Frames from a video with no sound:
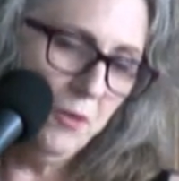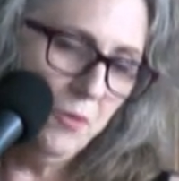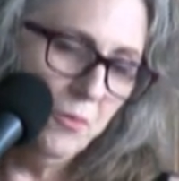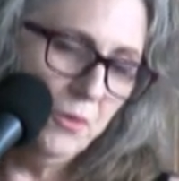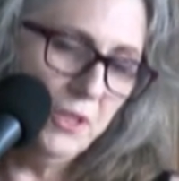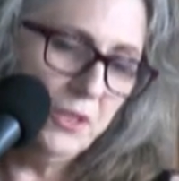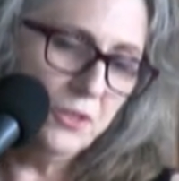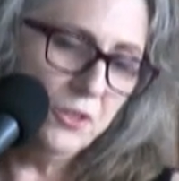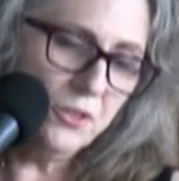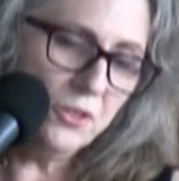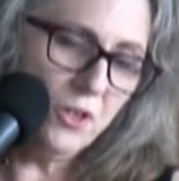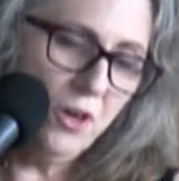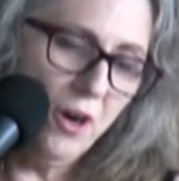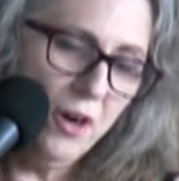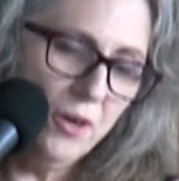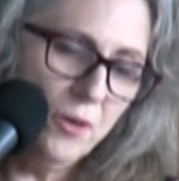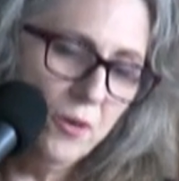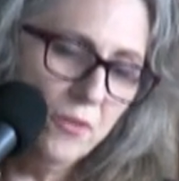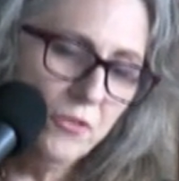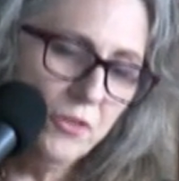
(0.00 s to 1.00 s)
Wheel your
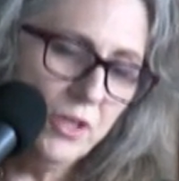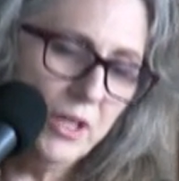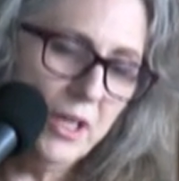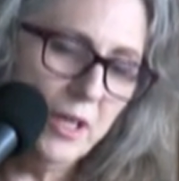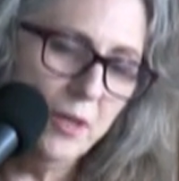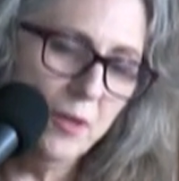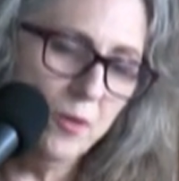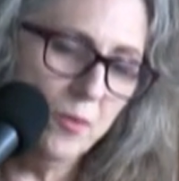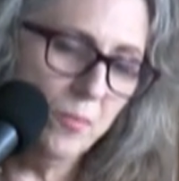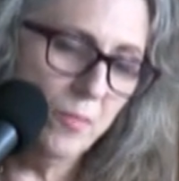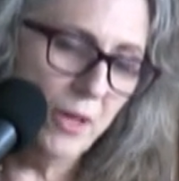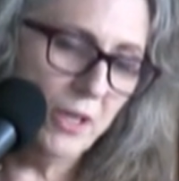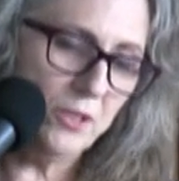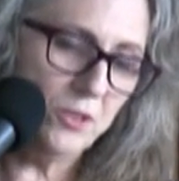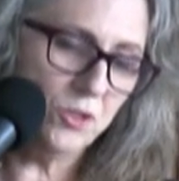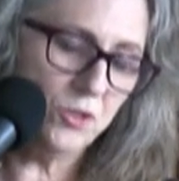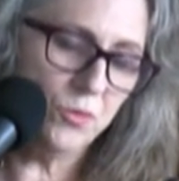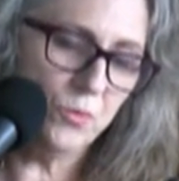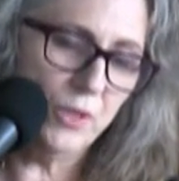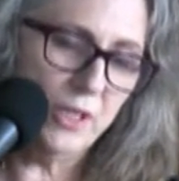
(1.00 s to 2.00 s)
cart over here, my
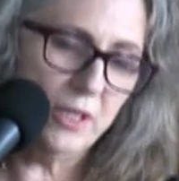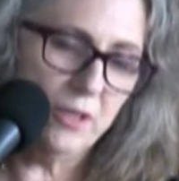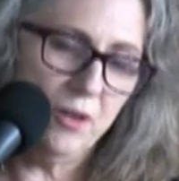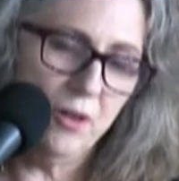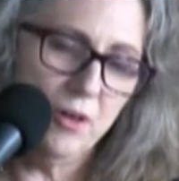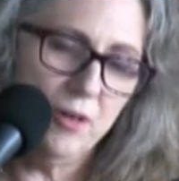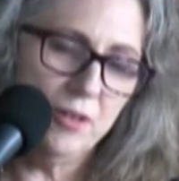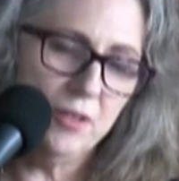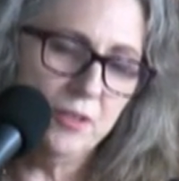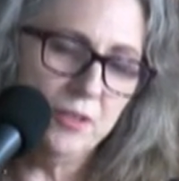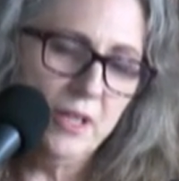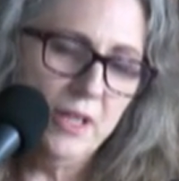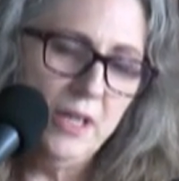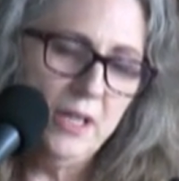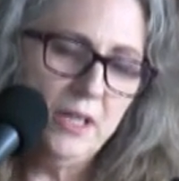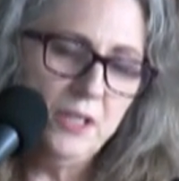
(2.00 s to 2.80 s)
sweetheart.